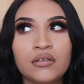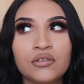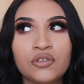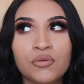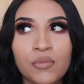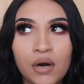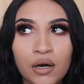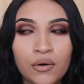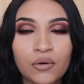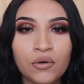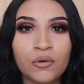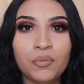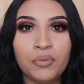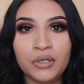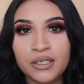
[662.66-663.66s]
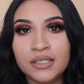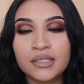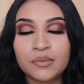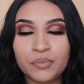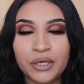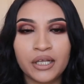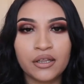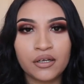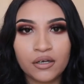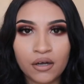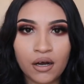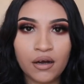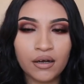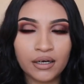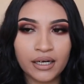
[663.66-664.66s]
tomorrow, please bring the
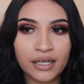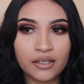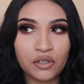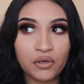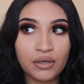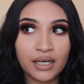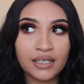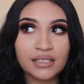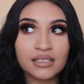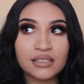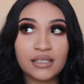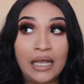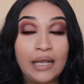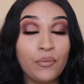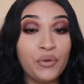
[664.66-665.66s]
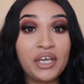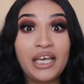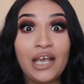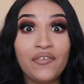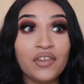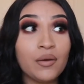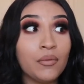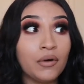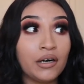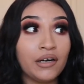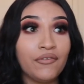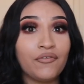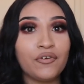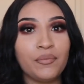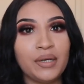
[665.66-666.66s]
dog. Like, you guys, we gave them our
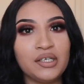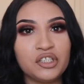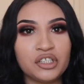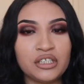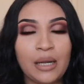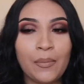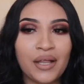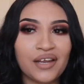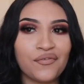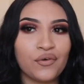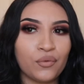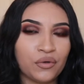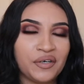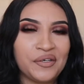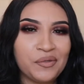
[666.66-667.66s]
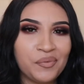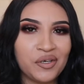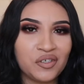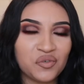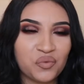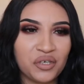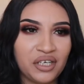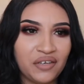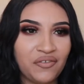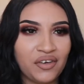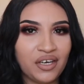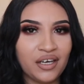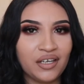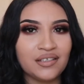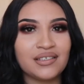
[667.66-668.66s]
information. I'm not even worried because we're
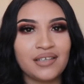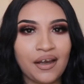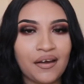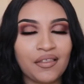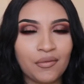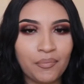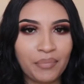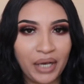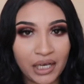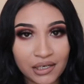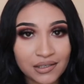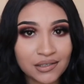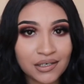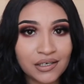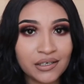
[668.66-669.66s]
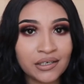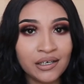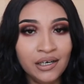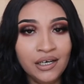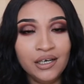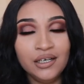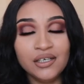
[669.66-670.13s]
living inside the base here.